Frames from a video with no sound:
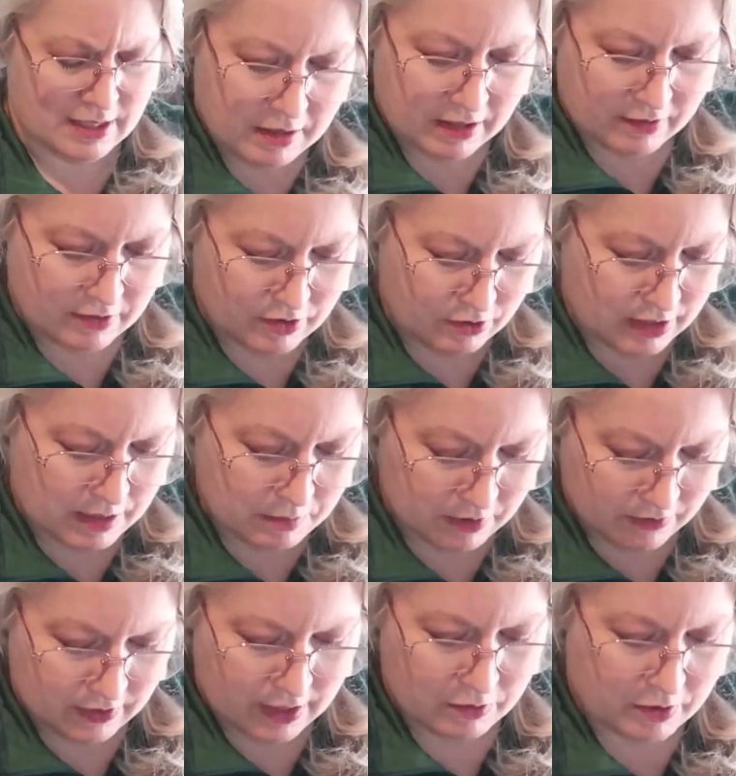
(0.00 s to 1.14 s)
My dream
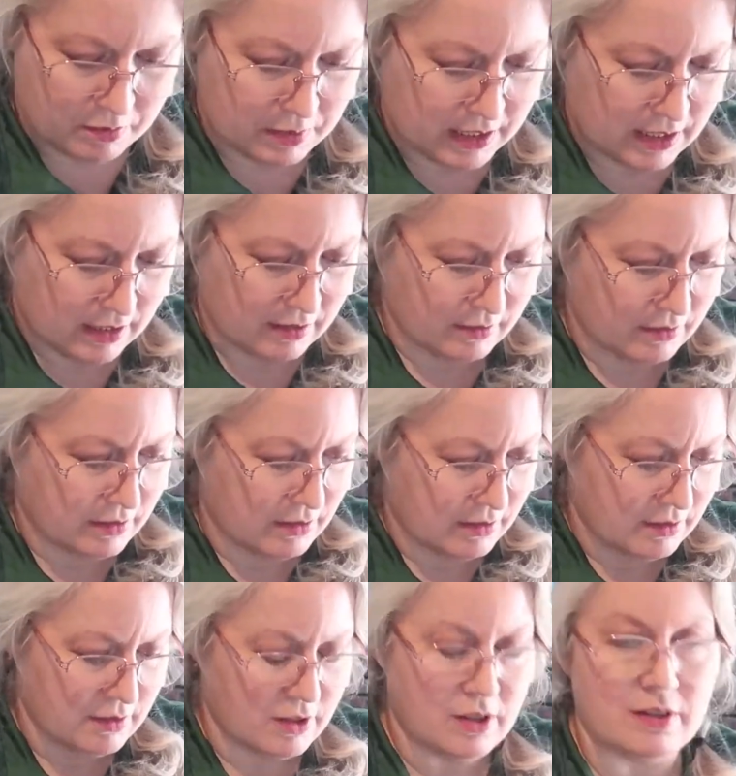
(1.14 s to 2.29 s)
event would be to
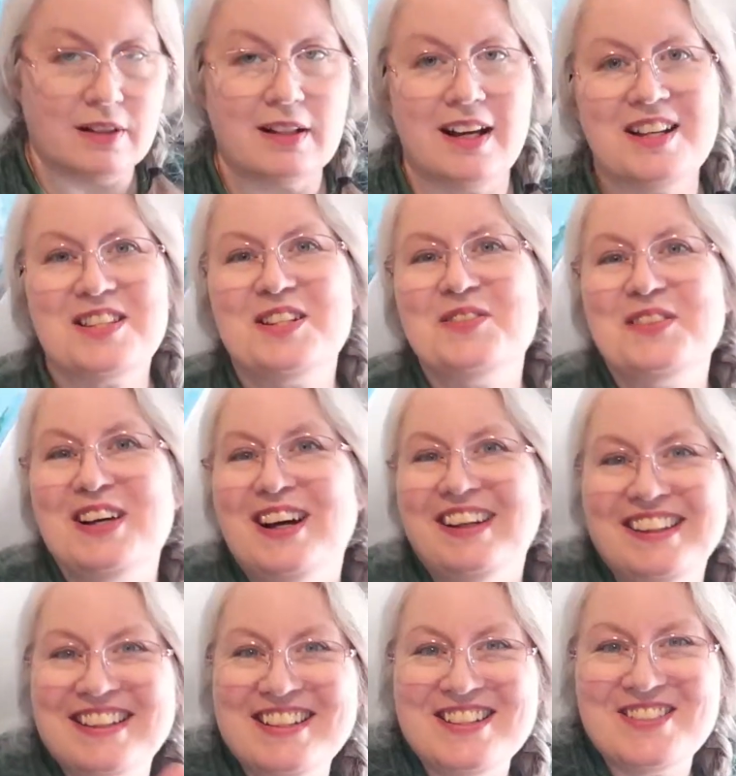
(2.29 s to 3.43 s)
go to costume
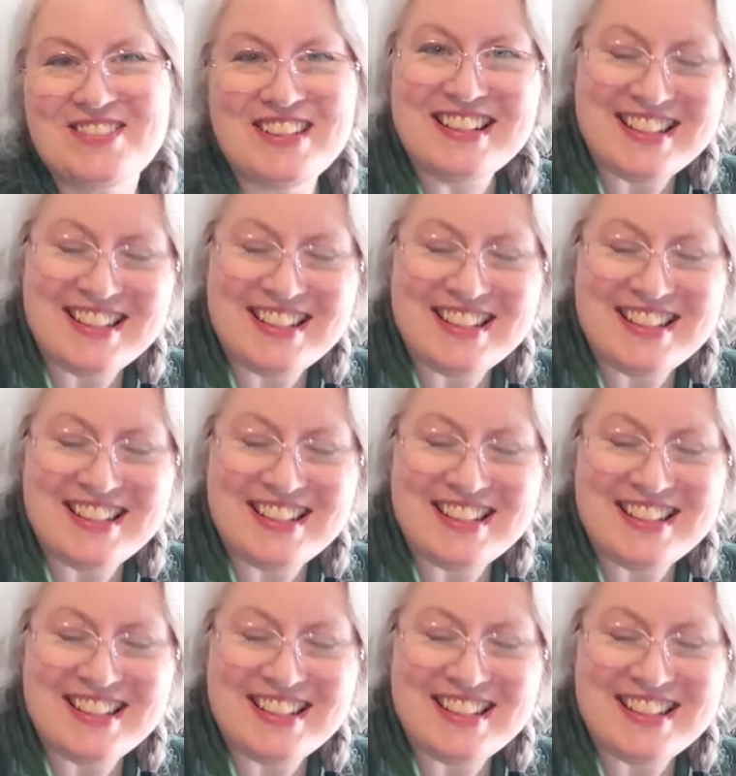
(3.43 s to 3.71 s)
college one